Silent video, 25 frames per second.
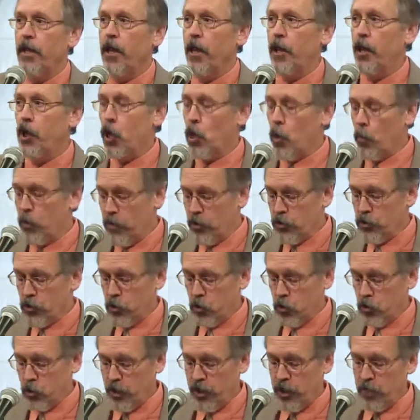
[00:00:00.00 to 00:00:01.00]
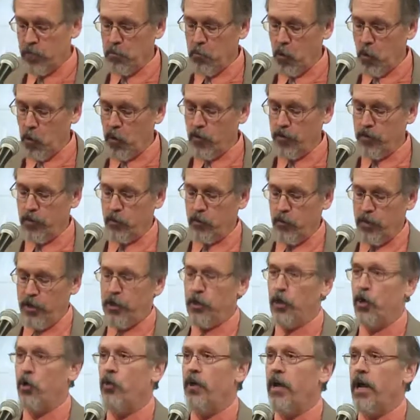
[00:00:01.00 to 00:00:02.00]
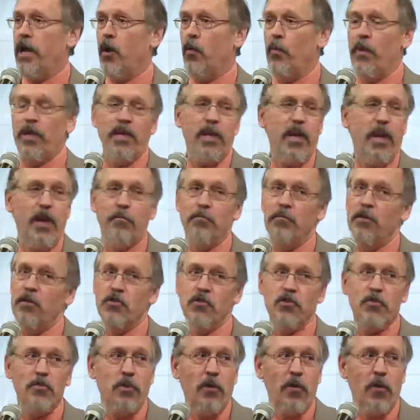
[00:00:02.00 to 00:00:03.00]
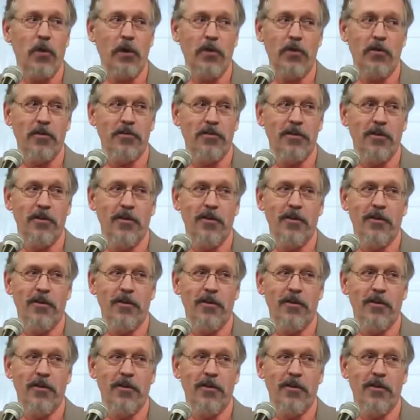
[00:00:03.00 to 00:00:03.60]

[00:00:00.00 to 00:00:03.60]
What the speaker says: and open to learning more than we know now. We can't be spoiled